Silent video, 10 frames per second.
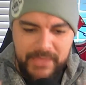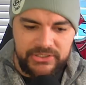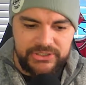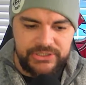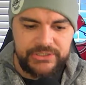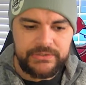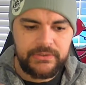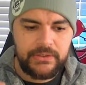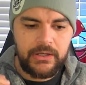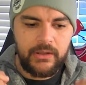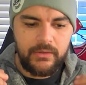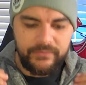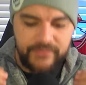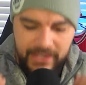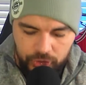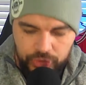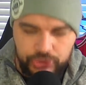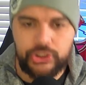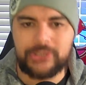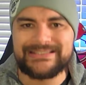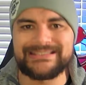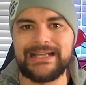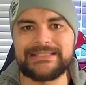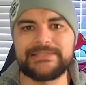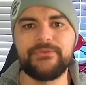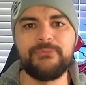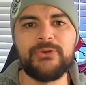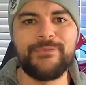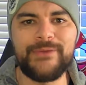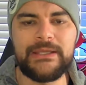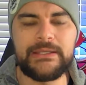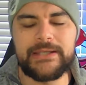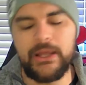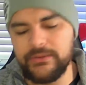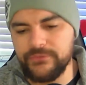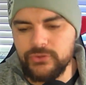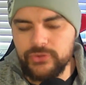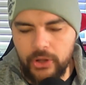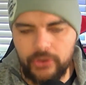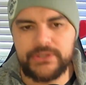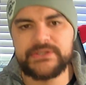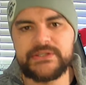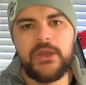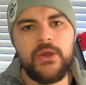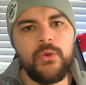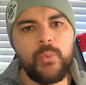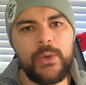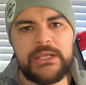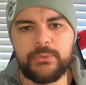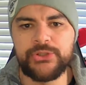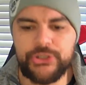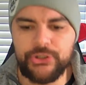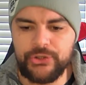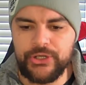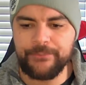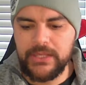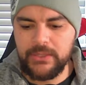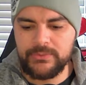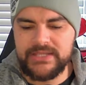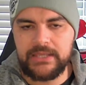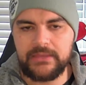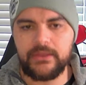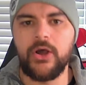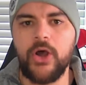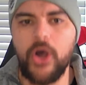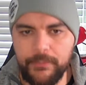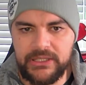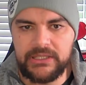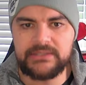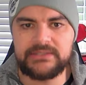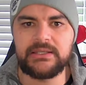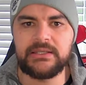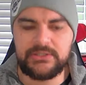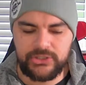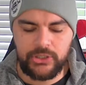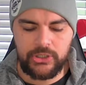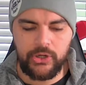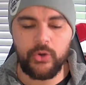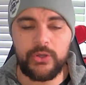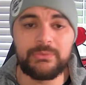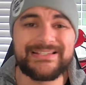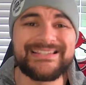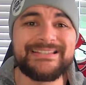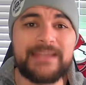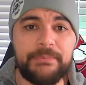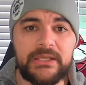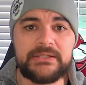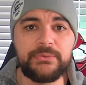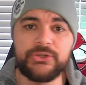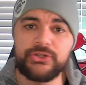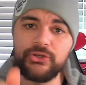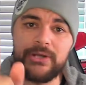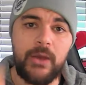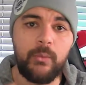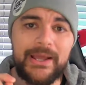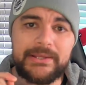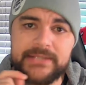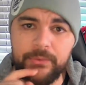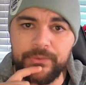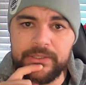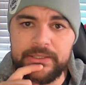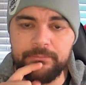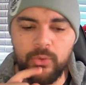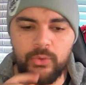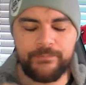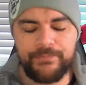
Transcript: mention that your shot starts from your feet. Now, if you notice, when he was shooting, he was either hopping into his shot or he was stepping into his shot. Now, why is that really important?